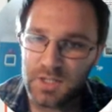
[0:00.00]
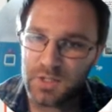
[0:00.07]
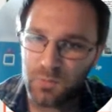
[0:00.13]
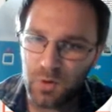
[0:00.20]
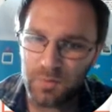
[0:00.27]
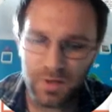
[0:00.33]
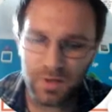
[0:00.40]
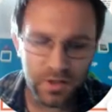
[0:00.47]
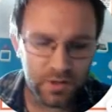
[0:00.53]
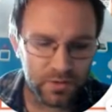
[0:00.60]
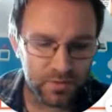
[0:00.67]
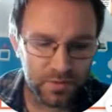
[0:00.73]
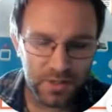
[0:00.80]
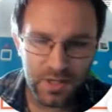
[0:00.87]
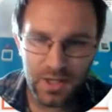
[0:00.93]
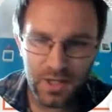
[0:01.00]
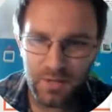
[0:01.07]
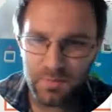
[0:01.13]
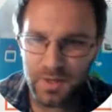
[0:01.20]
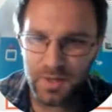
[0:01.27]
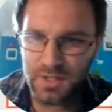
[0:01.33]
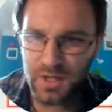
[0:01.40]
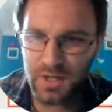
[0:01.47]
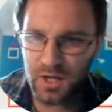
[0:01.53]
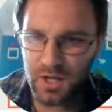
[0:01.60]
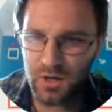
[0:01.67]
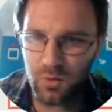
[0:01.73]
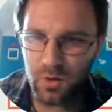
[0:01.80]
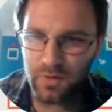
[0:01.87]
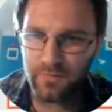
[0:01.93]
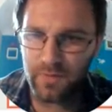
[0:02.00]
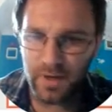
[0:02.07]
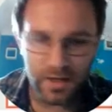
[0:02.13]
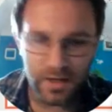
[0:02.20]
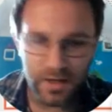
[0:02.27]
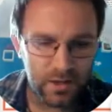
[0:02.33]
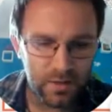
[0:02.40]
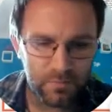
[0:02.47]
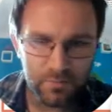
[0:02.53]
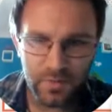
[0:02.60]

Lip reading: So what I'm going to do is I'm going to keep this quite vague.